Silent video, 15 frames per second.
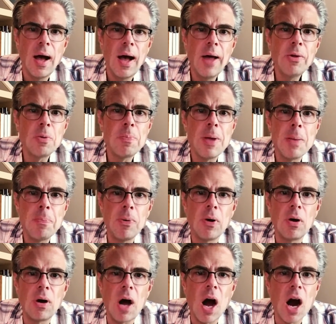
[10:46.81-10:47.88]
Other
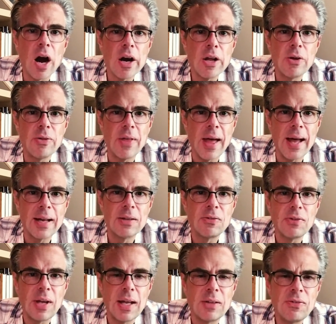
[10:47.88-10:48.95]
people argue that and
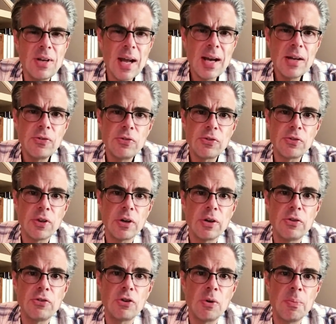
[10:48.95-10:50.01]
say it's not
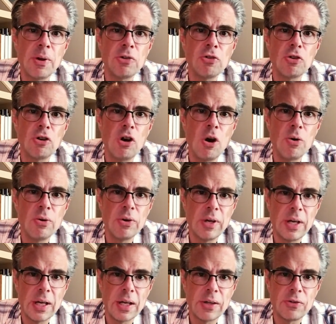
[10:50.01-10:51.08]
necessarily so much
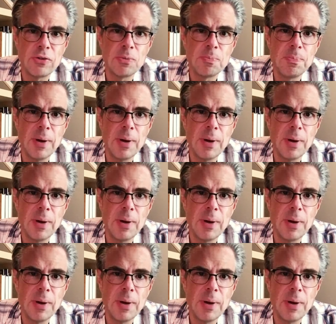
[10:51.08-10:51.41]
loneliness,